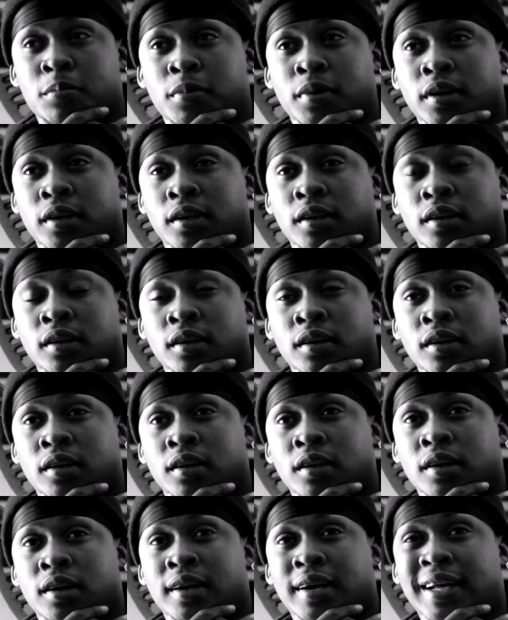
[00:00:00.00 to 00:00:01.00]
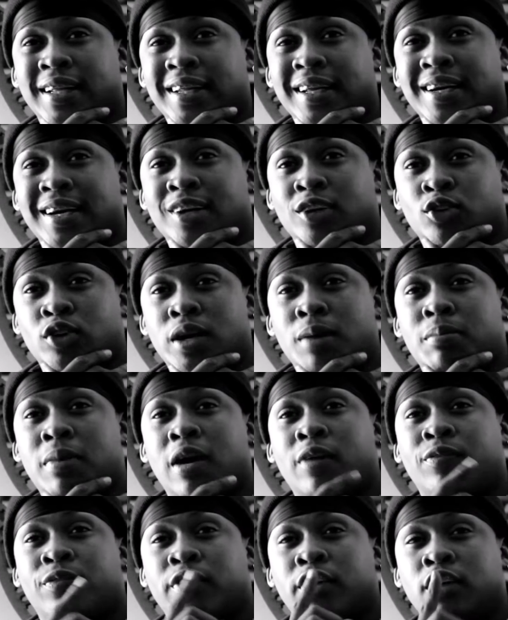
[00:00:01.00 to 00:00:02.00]
But I think I dropped
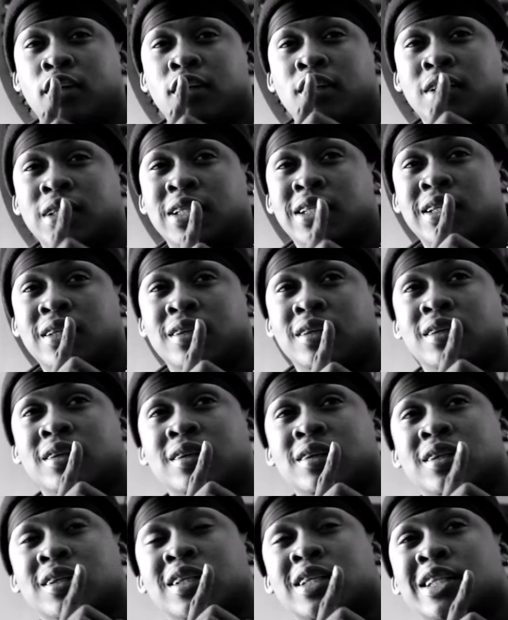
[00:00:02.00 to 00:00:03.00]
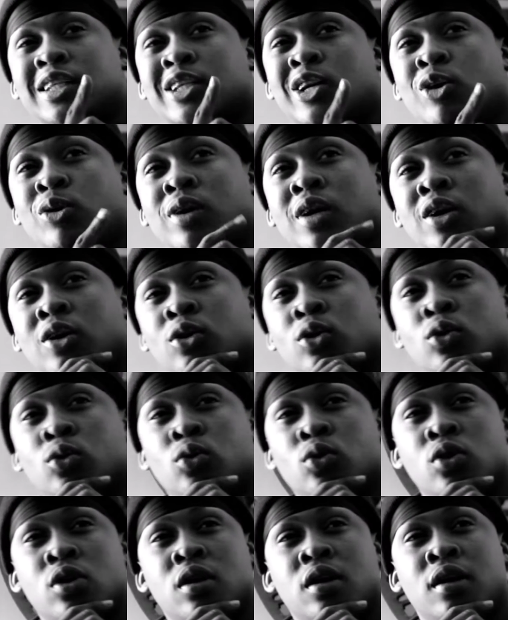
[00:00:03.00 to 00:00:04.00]
my first solo
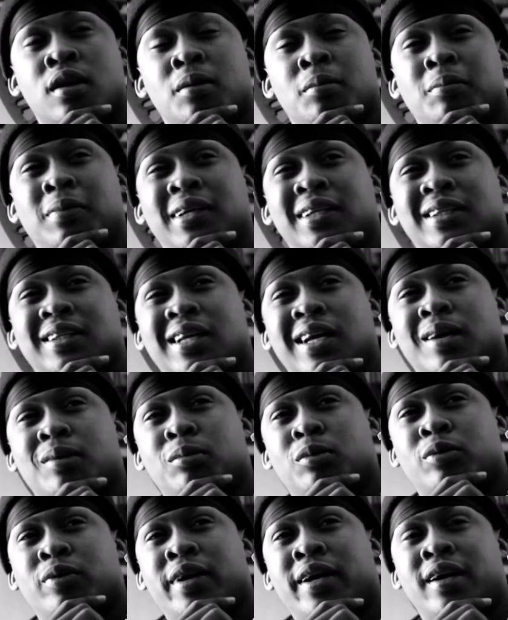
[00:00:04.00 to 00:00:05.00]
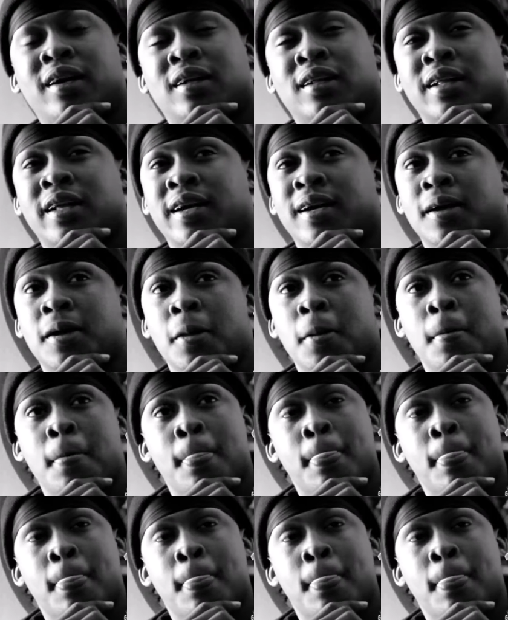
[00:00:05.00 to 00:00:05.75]
mixtape around like